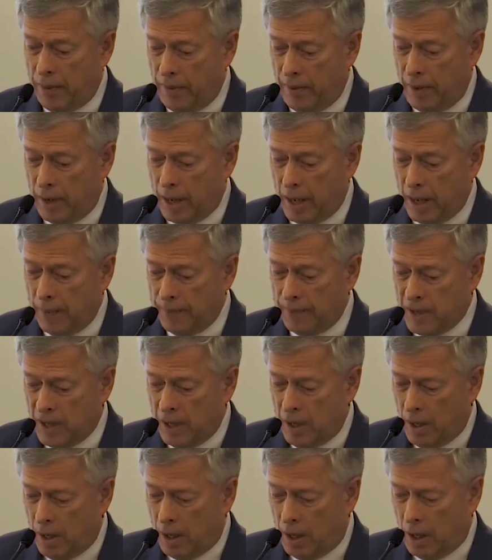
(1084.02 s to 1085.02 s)
the
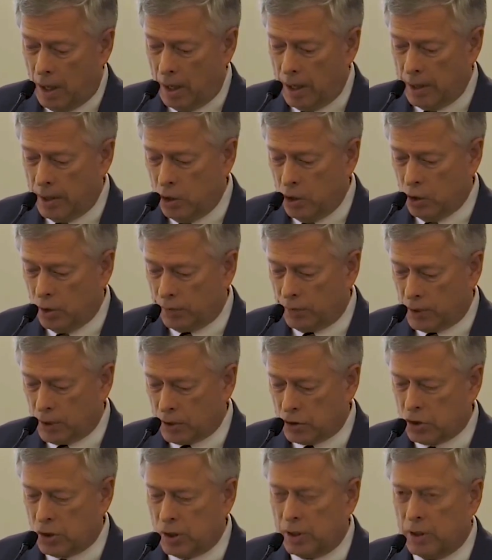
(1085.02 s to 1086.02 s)

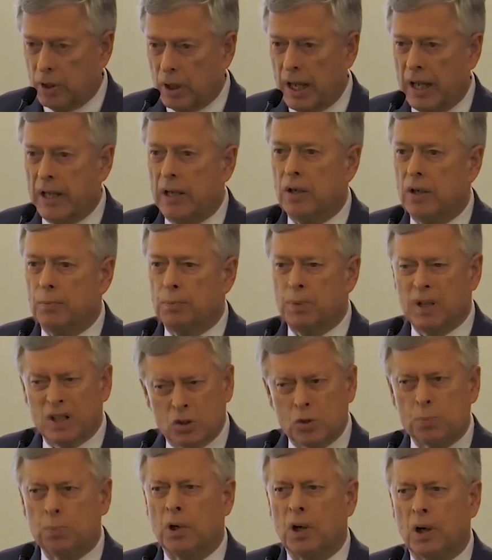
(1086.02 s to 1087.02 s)
University of
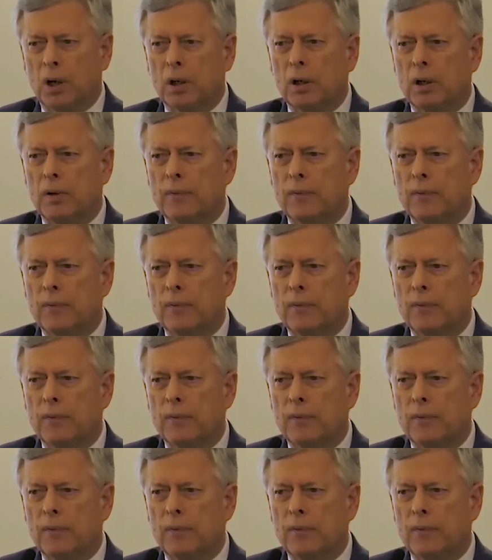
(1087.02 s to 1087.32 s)
Pittsburgh.